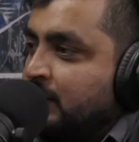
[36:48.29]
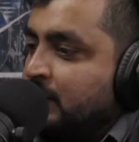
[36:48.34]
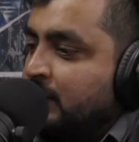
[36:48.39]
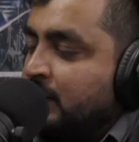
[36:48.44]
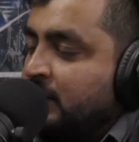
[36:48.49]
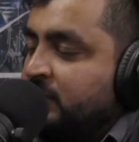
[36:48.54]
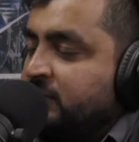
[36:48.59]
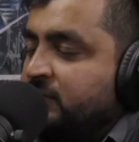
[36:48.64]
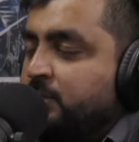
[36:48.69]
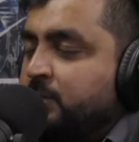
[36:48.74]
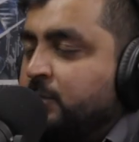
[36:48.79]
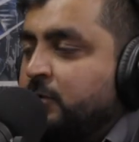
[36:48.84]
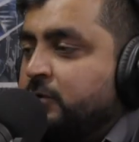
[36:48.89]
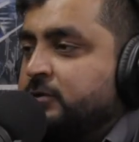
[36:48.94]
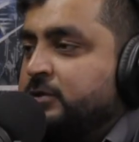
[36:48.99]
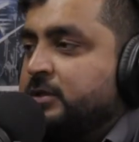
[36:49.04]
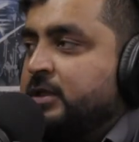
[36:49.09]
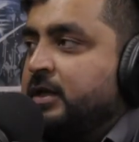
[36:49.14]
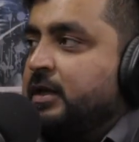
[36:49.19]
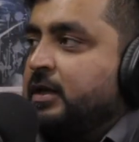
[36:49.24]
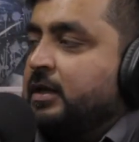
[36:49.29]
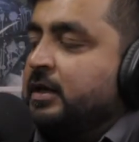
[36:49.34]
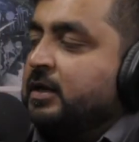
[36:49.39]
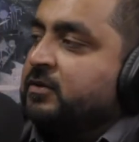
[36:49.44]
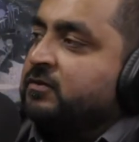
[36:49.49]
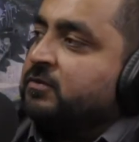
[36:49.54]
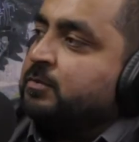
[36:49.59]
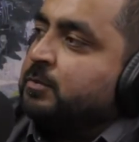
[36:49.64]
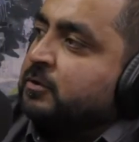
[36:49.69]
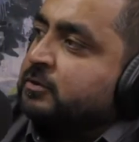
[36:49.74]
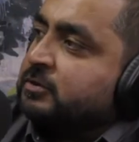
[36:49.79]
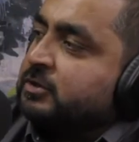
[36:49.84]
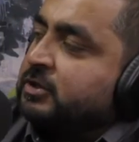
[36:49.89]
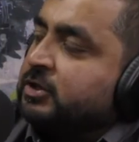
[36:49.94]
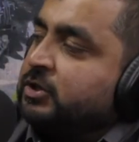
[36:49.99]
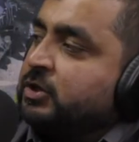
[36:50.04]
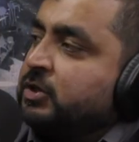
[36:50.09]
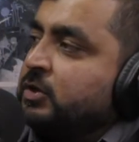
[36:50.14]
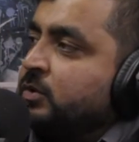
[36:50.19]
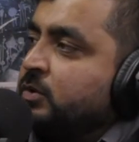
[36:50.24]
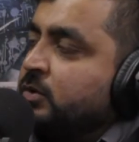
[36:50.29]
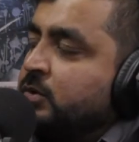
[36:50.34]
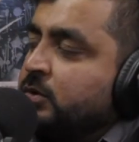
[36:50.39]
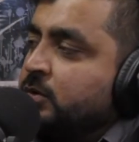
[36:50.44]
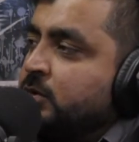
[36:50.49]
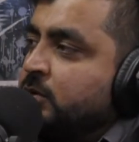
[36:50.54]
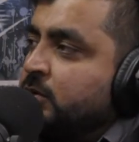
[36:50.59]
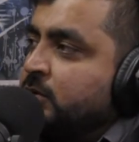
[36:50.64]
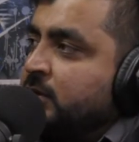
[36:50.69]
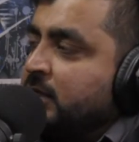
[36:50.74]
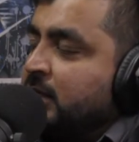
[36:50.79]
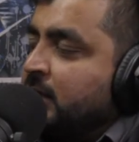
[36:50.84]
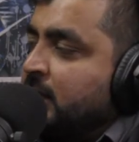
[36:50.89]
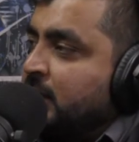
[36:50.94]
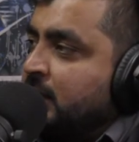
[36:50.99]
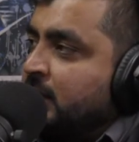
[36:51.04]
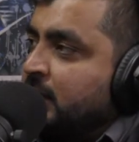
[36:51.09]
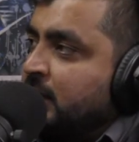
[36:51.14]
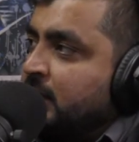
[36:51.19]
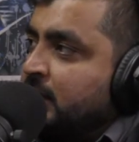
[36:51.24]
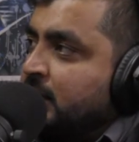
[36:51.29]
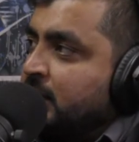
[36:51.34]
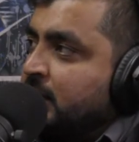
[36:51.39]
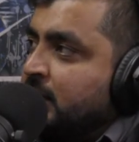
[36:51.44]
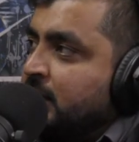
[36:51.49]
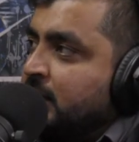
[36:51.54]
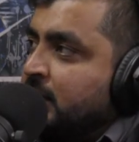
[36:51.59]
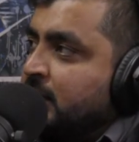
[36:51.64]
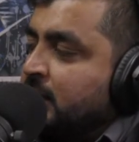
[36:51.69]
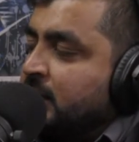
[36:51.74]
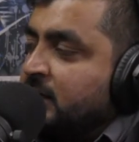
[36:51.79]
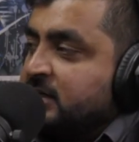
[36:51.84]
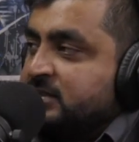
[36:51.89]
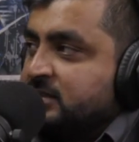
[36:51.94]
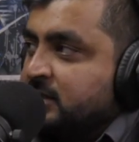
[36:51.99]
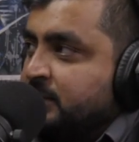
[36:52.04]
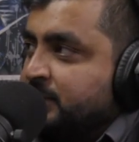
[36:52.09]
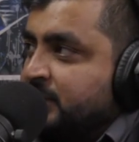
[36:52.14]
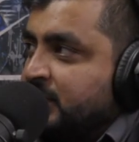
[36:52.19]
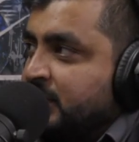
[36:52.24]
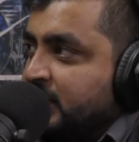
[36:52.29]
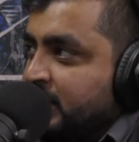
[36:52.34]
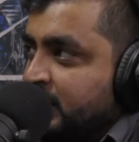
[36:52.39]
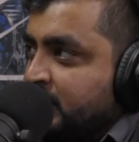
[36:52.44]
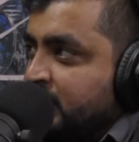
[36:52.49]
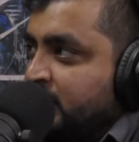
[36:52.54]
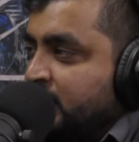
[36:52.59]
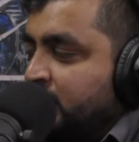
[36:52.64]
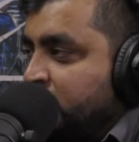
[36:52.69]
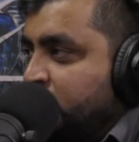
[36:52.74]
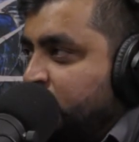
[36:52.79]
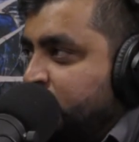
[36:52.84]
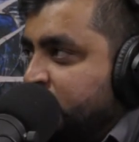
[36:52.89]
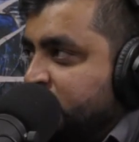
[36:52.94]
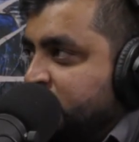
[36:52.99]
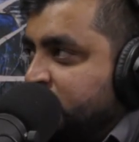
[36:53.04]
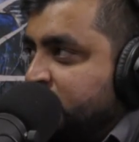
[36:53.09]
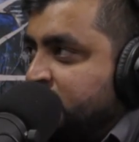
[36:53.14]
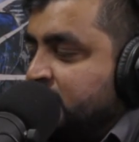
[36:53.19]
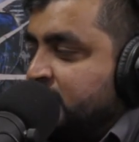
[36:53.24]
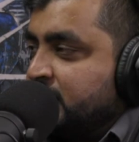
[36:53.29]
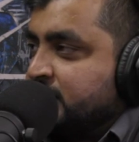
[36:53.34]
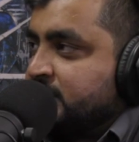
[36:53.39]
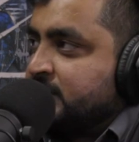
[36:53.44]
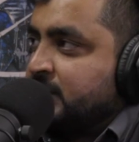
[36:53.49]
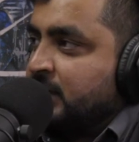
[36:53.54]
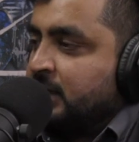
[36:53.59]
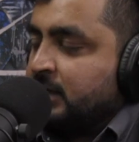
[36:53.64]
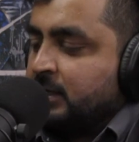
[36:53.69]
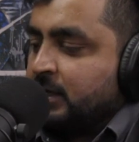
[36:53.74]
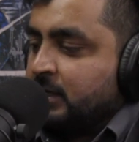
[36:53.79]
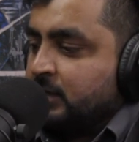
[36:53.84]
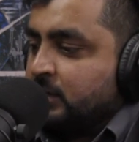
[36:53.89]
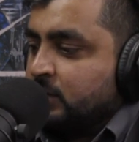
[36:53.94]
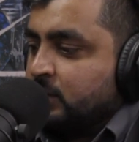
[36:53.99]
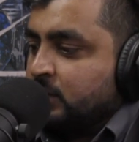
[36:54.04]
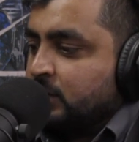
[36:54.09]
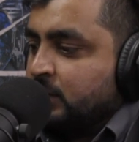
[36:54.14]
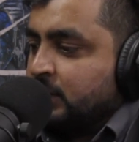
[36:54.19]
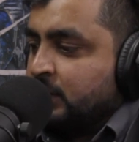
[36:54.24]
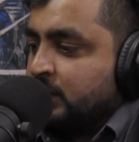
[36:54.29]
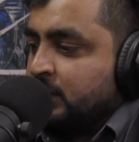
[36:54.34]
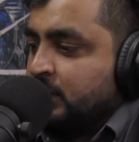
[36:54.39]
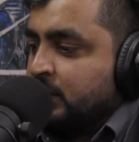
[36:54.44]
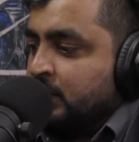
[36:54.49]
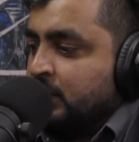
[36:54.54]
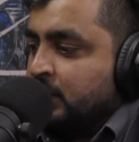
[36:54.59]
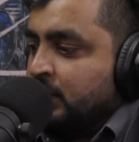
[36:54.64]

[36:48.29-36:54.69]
It's mostly due to the customer-led innovation, as I like to call it,